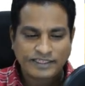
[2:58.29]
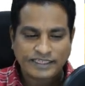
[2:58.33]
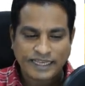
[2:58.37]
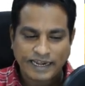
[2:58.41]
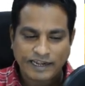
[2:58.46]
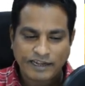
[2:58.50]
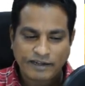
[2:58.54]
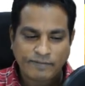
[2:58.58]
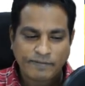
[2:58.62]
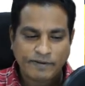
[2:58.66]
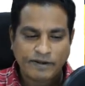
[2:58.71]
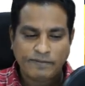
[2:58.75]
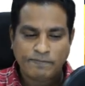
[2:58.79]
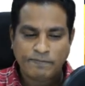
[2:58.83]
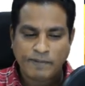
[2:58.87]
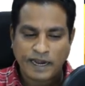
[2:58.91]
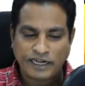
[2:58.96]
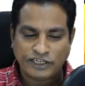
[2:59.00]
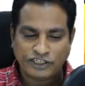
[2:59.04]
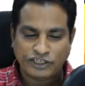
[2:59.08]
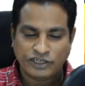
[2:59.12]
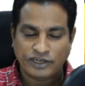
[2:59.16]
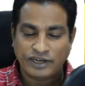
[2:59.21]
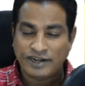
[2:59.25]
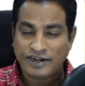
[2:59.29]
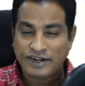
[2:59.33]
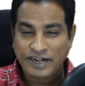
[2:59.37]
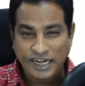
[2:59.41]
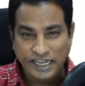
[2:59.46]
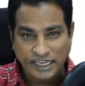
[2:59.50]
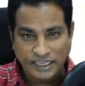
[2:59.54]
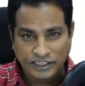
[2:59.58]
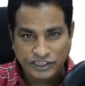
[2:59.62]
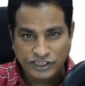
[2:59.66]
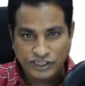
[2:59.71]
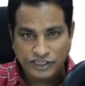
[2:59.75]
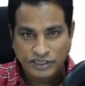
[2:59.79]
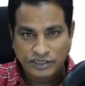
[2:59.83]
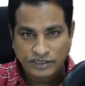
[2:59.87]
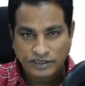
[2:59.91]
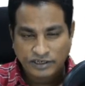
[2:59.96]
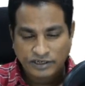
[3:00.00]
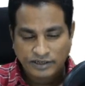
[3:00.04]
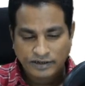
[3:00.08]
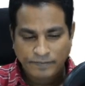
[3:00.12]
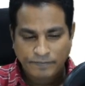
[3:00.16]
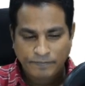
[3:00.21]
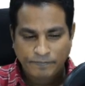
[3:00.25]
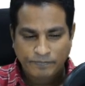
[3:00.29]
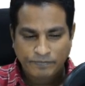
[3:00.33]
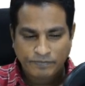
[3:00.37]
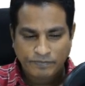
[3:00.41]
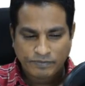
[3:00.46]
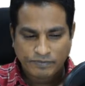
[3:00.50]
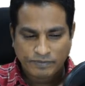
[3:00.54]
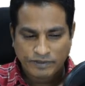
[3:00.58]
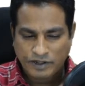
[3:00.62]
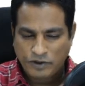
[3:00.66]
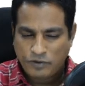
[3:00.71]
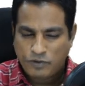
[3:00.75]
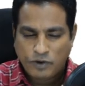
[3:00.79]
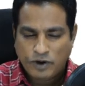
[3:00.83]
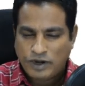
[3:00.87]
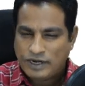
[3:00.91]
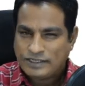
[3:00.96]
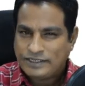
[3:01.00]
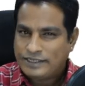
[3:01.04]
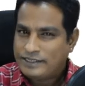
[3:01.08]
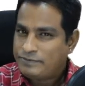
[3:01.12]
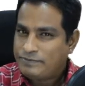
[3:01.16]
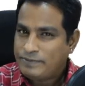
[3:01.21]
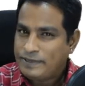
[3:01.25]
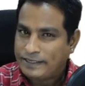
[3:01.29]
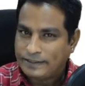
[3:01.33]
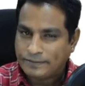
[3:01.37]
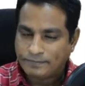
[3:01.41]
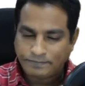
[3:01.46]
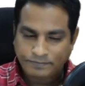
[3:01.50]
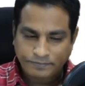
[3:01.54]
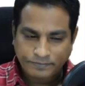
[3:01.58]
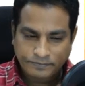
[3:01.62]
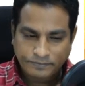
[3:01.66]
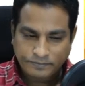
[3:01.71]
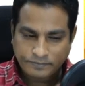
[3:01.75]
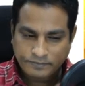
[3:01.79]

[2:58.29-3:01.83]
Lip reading: sentiment, passion, and reach. Now, what does this mean?